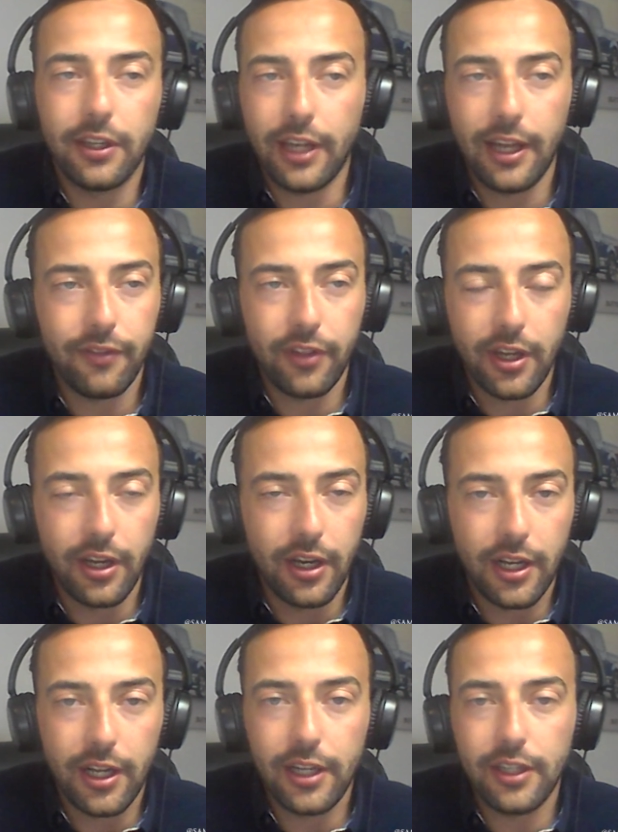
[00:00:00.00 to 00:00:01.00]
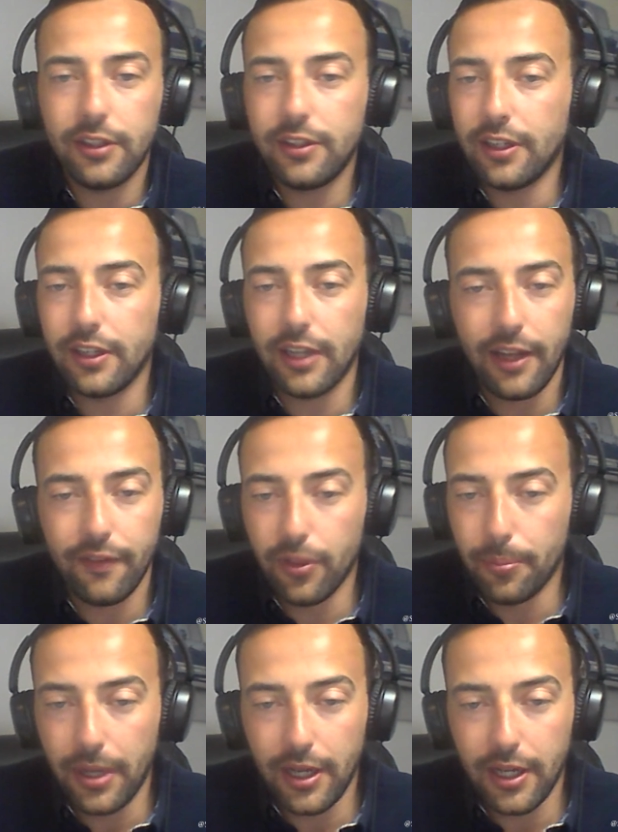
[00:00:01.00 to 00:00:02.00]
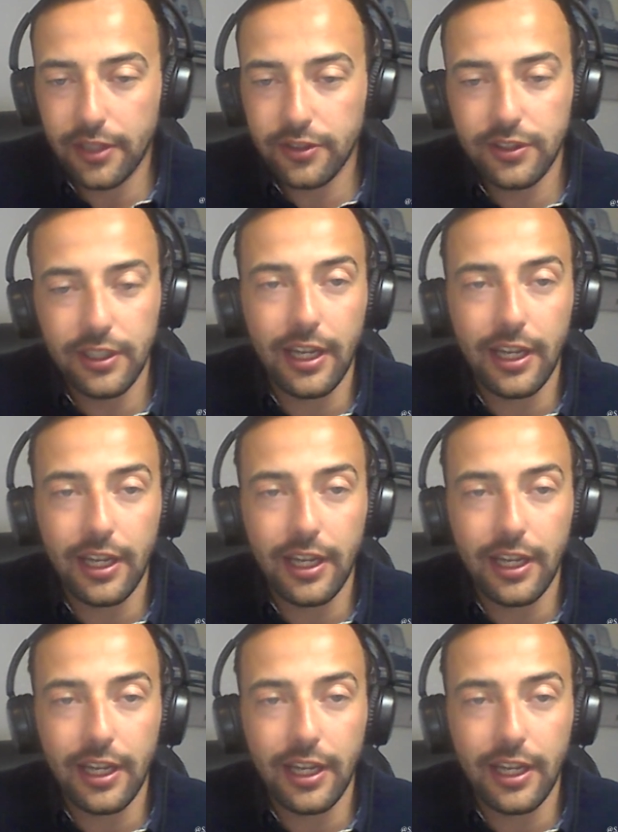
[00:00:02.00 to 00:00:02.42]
didn't have the car, didn't have the parts,